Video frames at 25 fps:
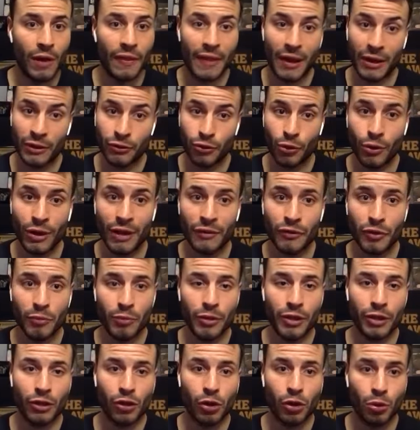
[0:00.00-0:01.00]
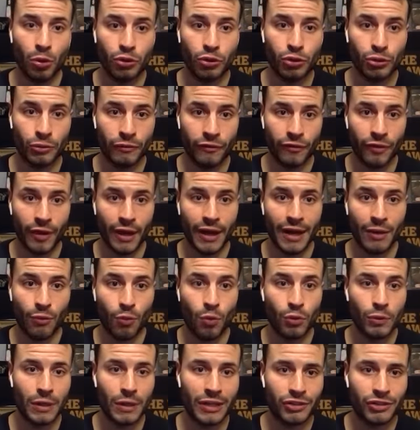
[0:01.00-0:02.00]
Now, it turned out to be a closer fight
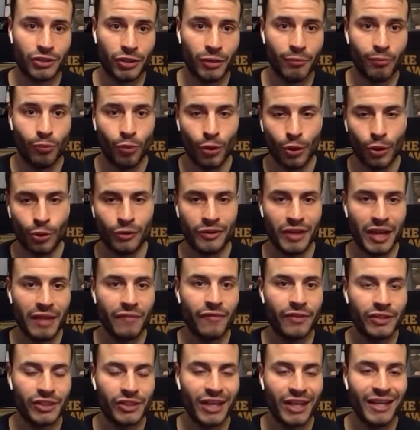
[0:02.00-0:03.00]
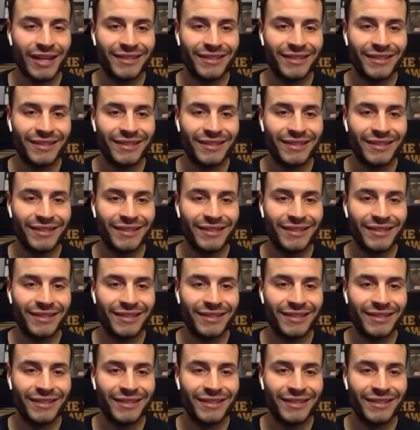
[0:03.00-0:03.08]
at some point, or Davis